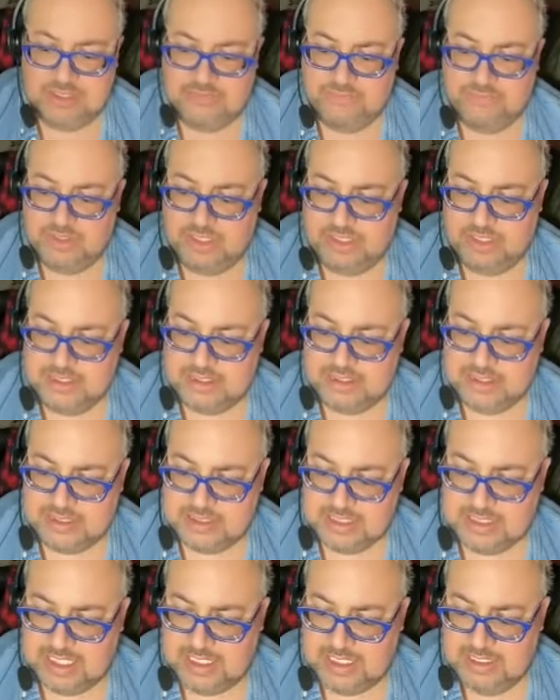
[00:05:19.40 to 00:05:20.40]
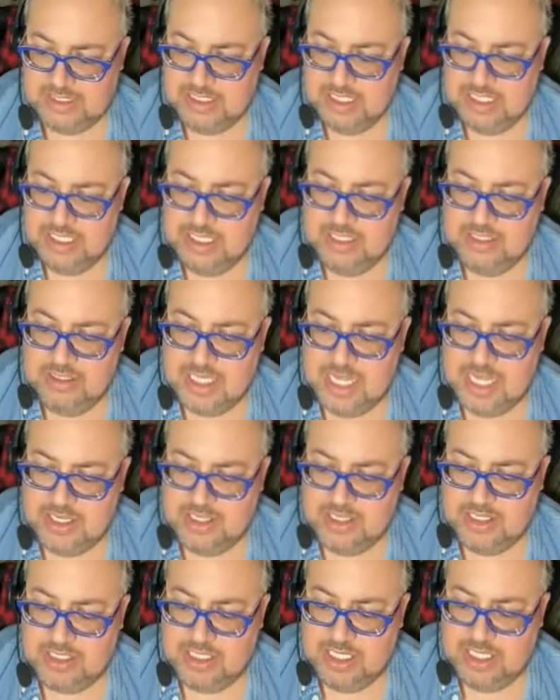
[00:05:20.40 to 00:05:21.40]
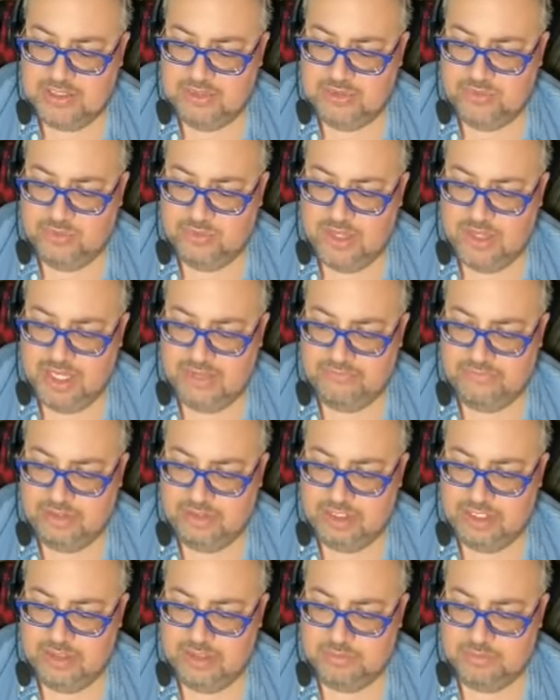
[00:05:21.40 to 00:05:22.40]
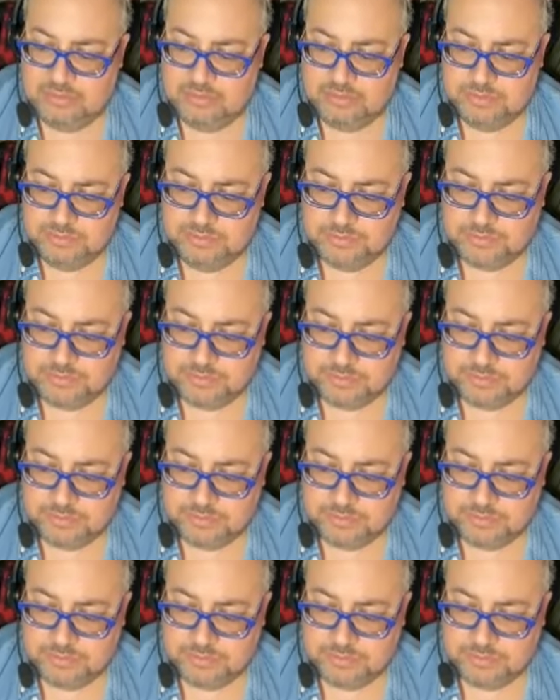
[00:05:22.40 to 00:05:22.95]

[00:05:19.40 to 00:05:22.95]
i kind of feel like this is saying that again you will have um,